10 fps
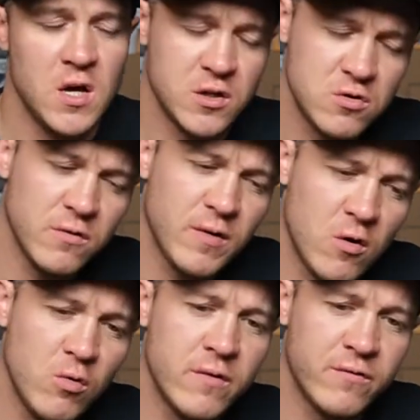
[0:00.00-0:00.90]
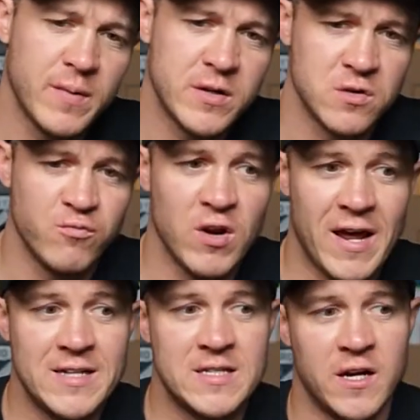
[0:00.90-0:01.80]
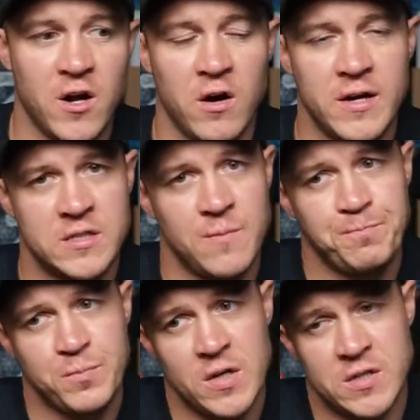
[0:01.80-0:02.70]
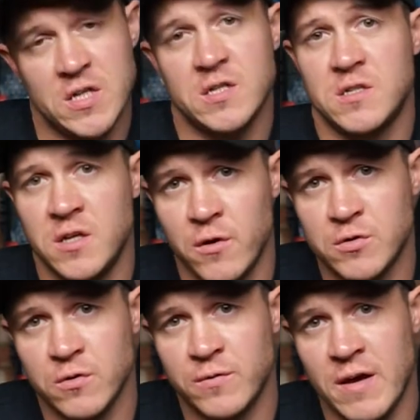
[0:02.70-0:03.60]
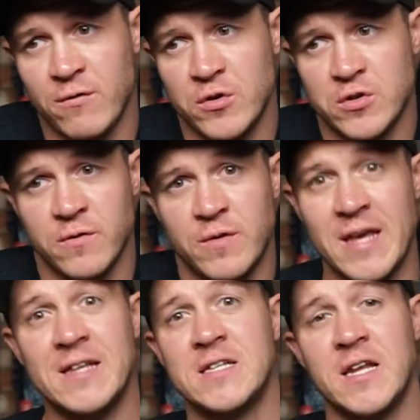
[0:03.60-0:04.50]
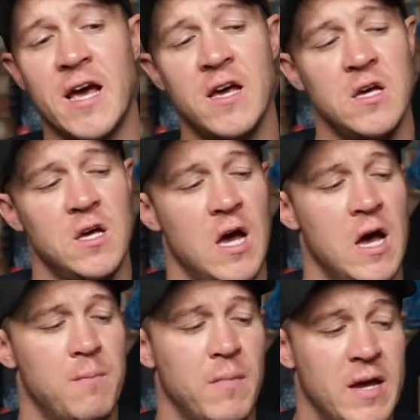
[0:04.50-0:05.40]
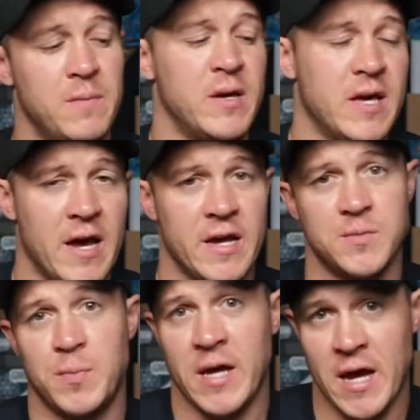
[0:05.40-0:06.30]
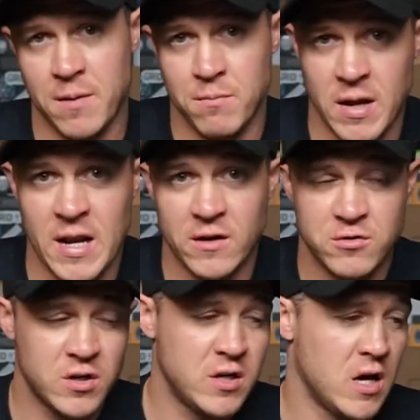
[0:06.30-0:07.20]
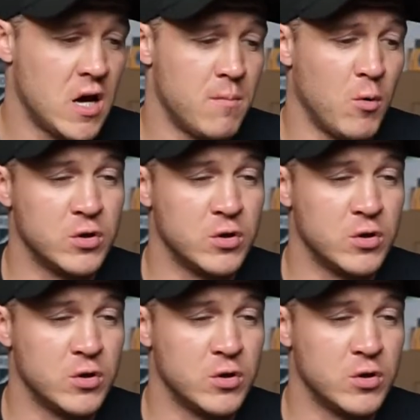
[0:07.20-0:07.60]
sort of like all the information related to an artist. Since sort of the evolution of the internet, EPKs became electric or